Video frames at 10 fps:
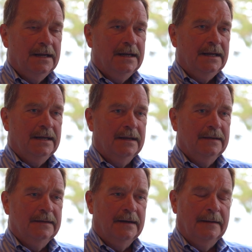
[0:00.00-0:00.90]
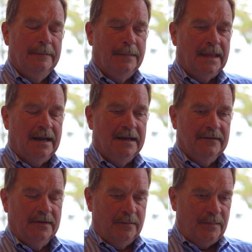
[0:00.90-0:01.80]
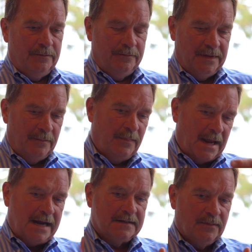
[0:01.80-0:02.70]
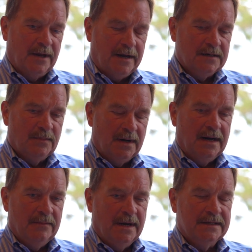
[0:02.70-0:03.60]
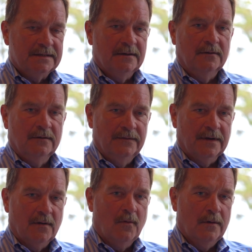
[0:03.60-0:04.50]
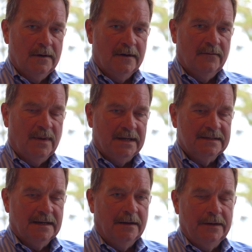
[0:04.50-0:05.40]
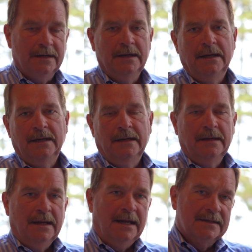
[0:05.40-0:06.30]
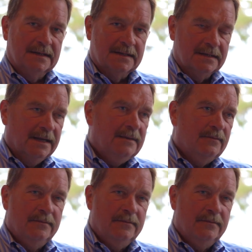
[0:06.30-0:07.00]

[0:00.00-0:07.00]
And I have the backsplash behind my stove. The corner of my sauna has a slate